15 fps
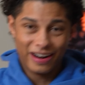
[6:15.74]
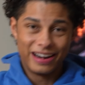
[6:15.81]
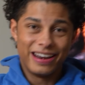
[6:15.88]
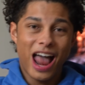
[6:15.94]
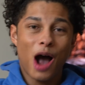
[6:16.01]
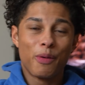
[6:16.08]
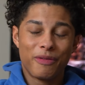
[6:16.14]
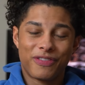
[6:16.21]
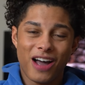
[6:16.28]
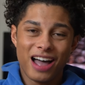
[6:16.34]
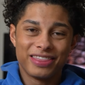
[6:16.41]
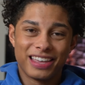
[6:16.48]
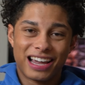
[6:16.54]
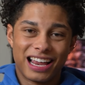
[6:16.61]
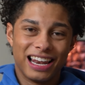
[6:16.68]
Right now we've
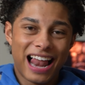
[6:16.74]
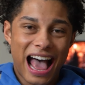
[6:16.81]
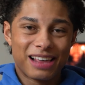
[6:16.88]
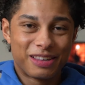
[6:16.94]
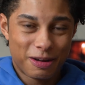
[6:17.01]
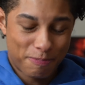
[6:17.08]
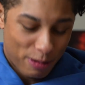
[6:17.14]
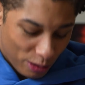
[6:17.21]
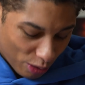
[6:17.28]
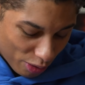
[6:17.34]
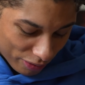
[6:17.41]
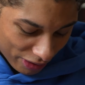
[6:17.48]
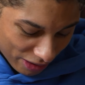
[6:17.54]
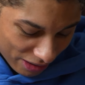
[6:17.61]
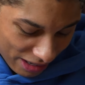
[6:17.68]
got the classic
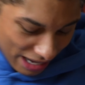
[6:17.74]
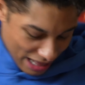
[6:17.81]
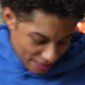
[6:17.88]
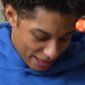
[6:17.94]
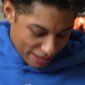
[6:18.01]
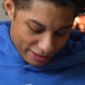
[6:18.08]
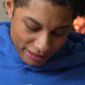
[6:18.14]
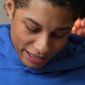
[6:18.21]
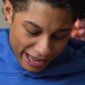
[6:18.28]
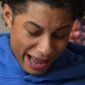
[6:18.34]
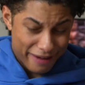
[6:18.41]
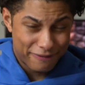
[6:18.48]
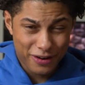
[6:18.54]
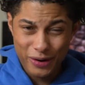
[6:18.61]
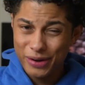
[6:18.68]
pullover. This is
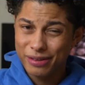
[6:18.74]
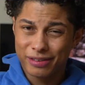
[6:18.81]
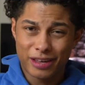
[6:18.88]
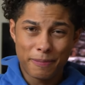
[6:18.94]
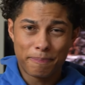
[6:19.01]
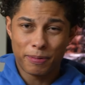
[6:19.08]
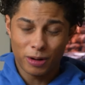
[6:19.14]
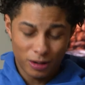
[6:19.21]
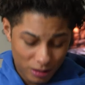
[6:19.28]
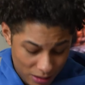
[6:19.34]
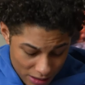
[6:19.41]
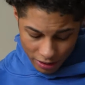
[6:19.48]
again very simple,